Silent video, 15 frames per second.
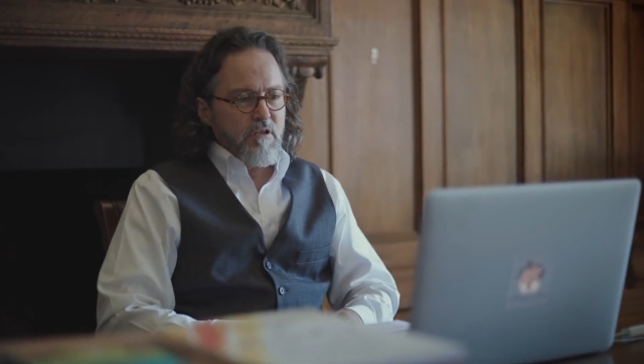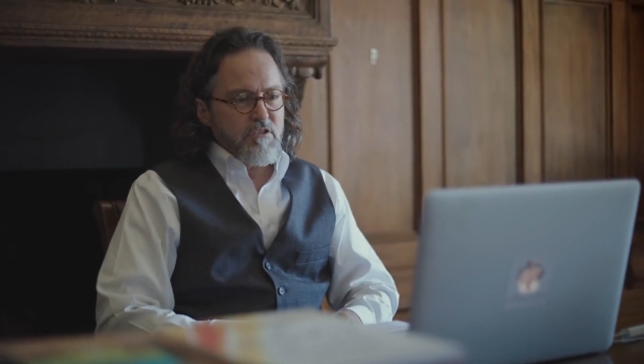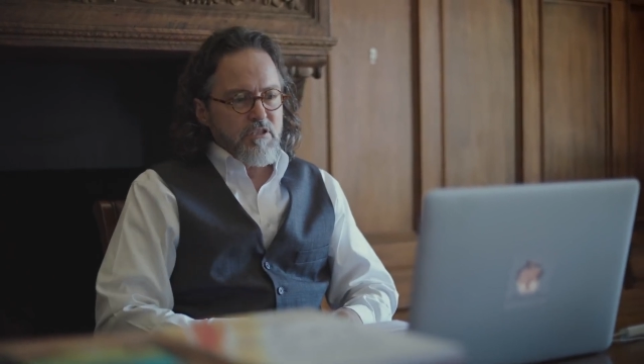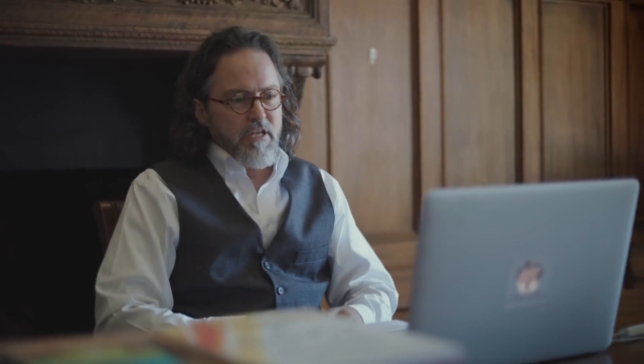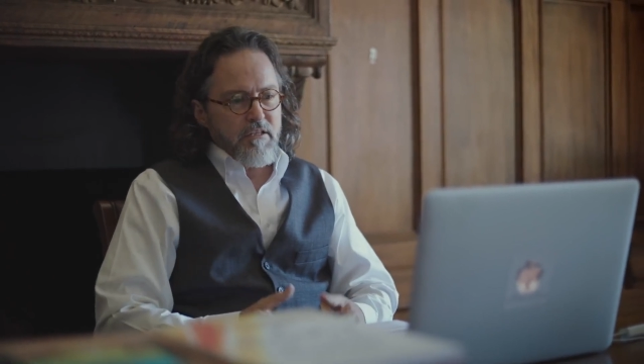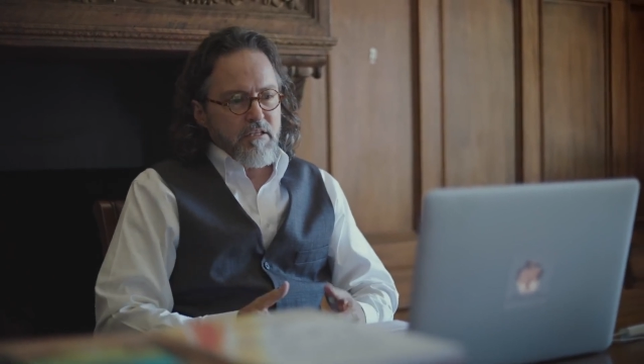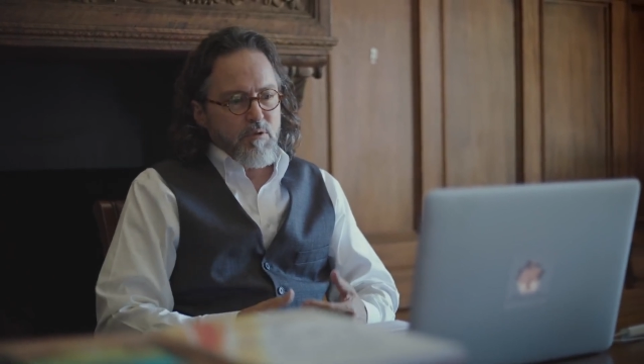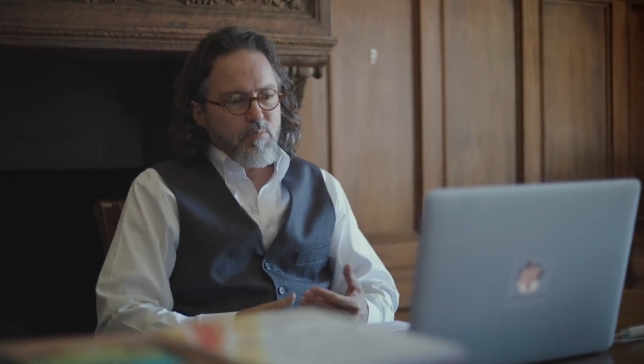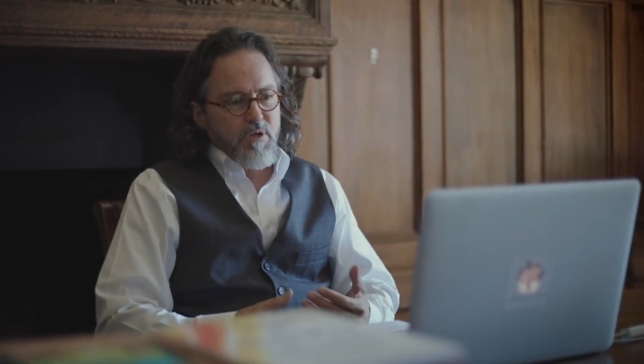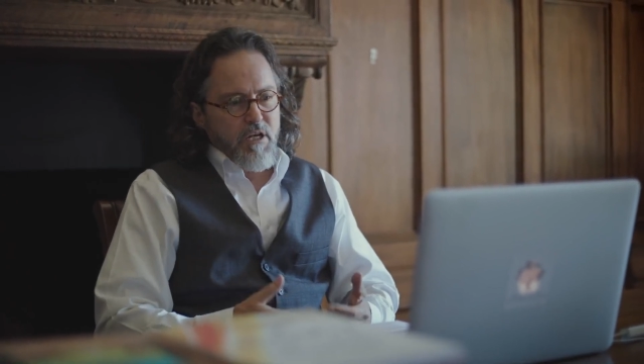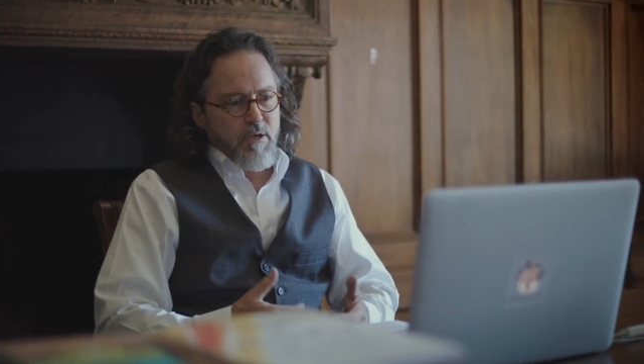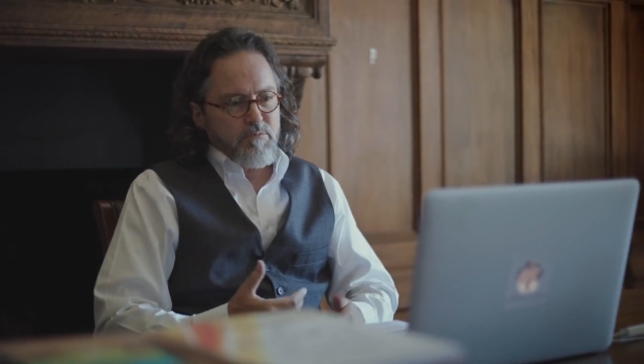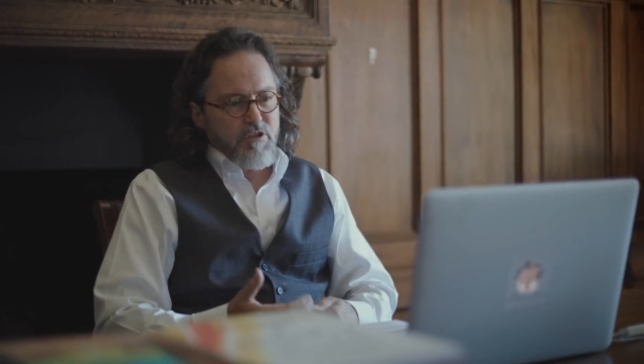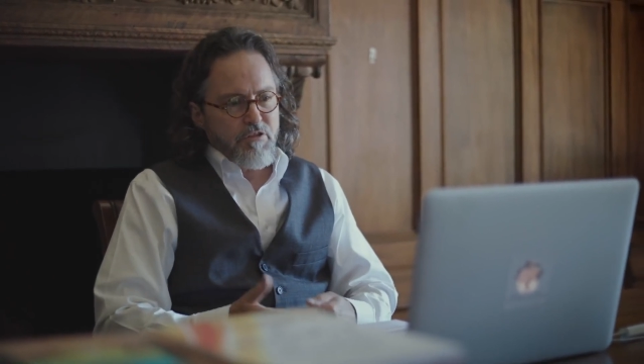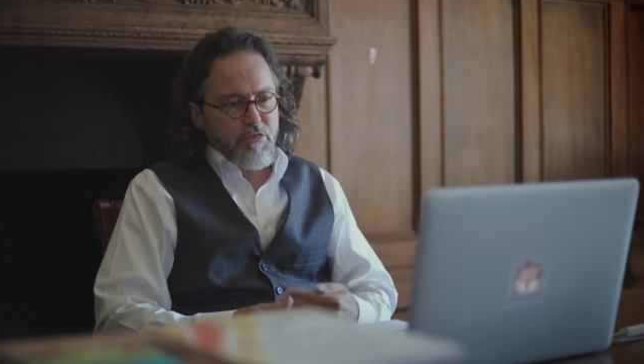suddenly
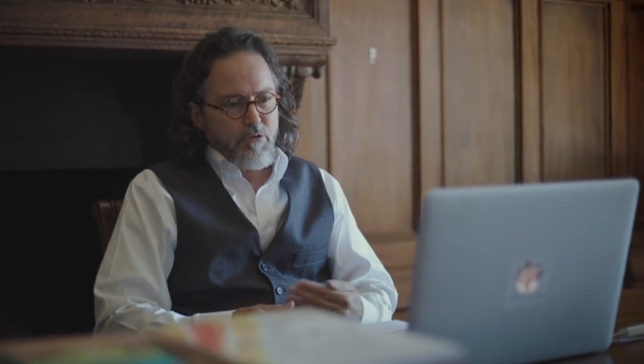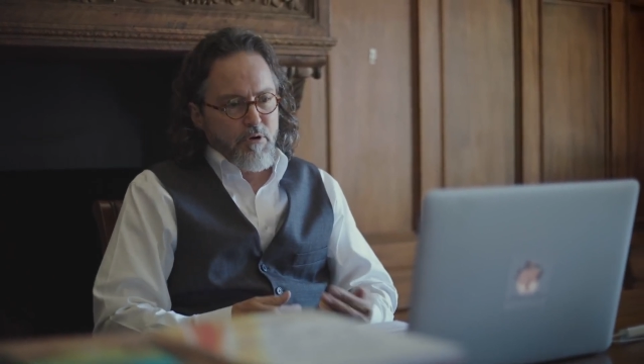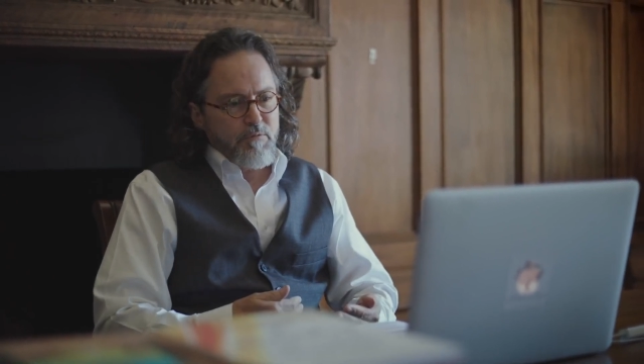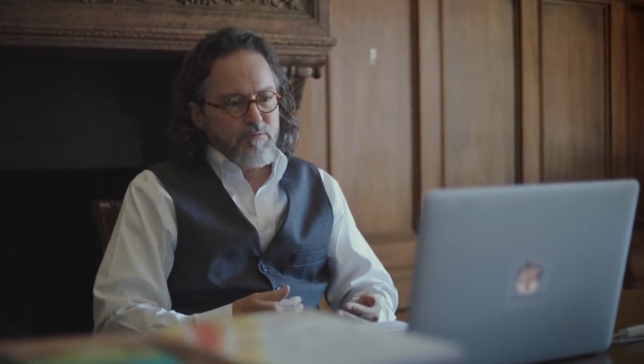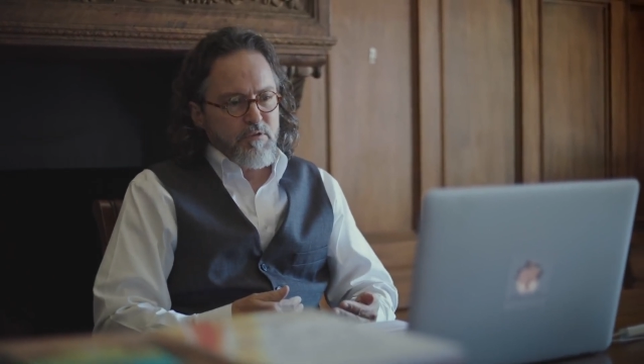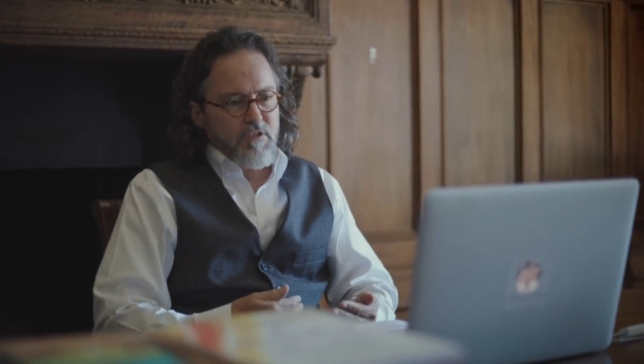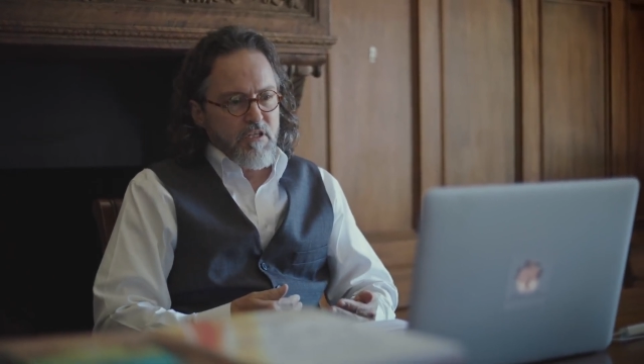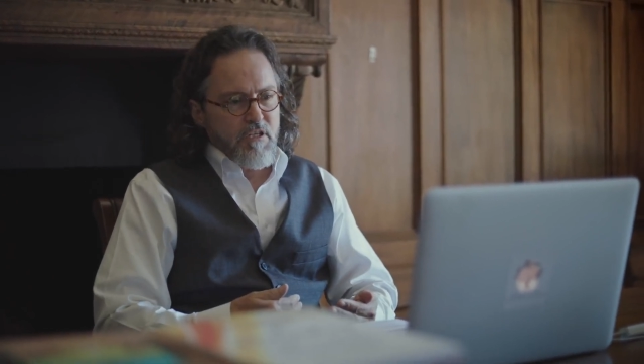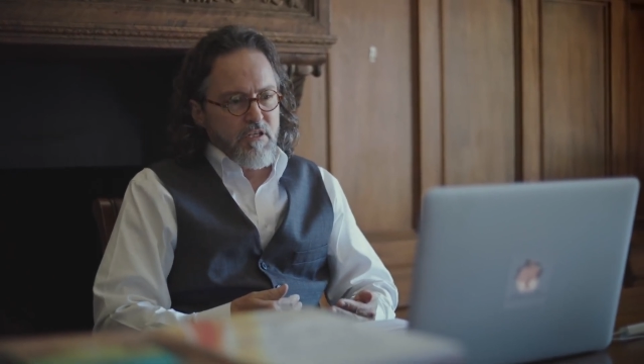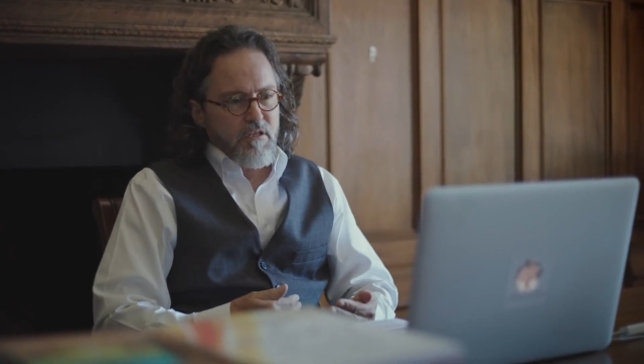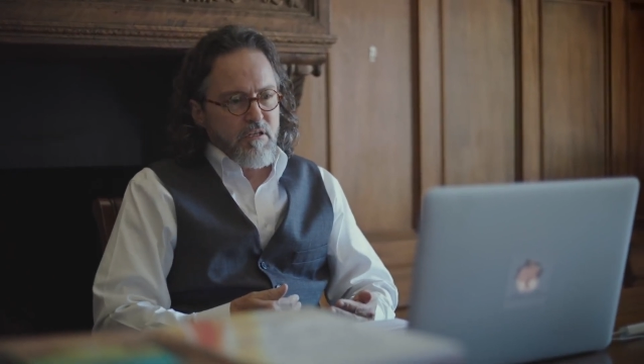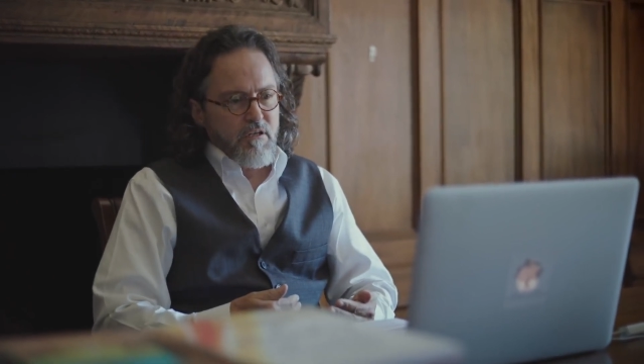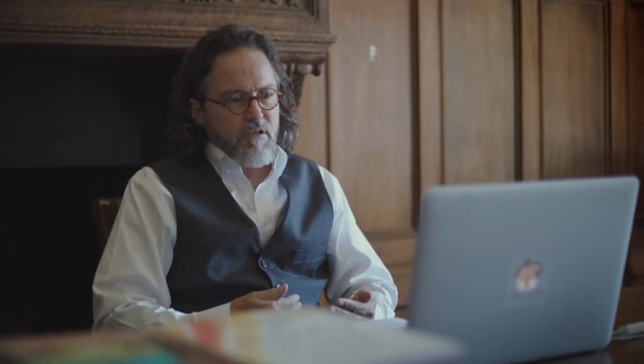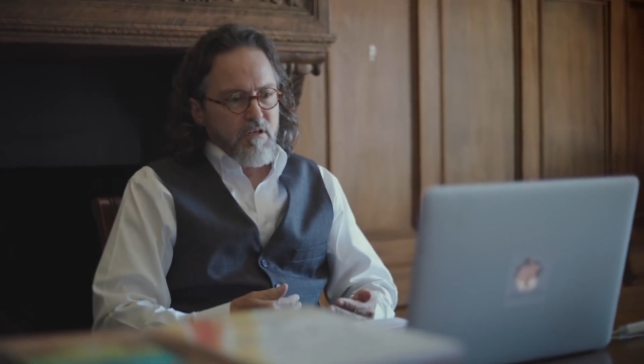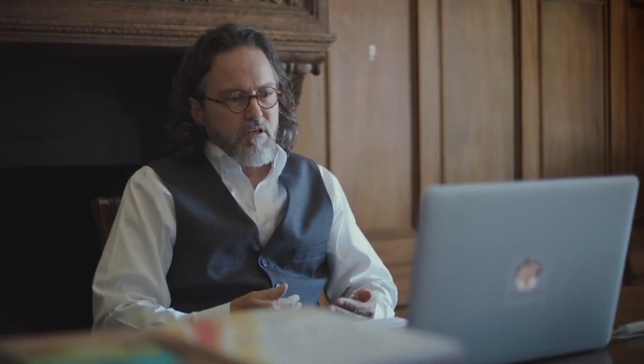becomes
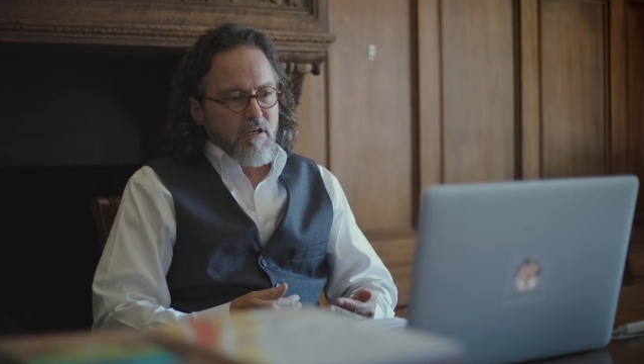thrifty